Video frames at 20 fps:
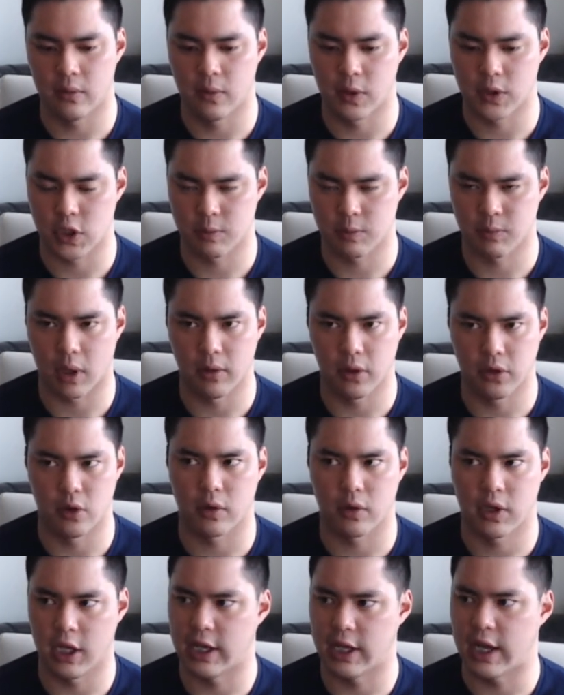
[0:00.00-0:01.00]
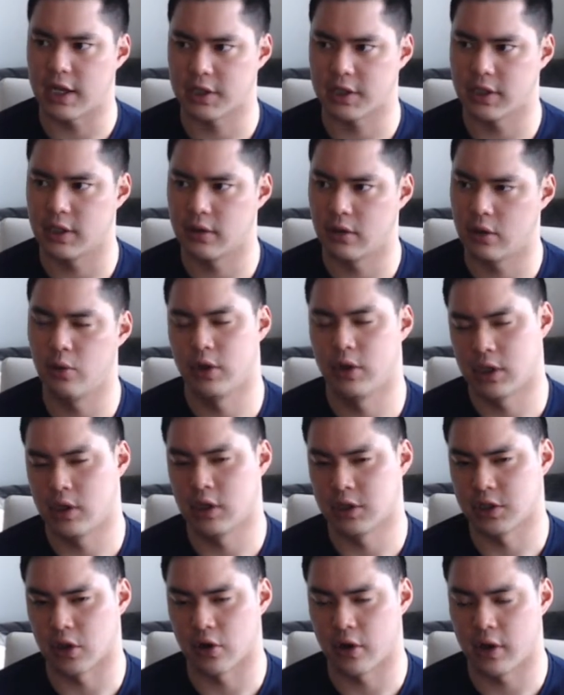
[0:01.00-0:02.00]
which is probably their key asset, or it
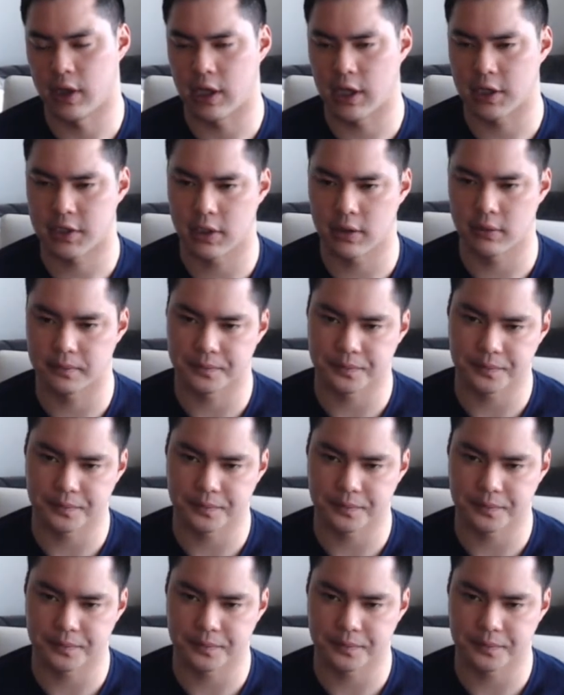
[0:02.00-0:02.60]
is a key asset.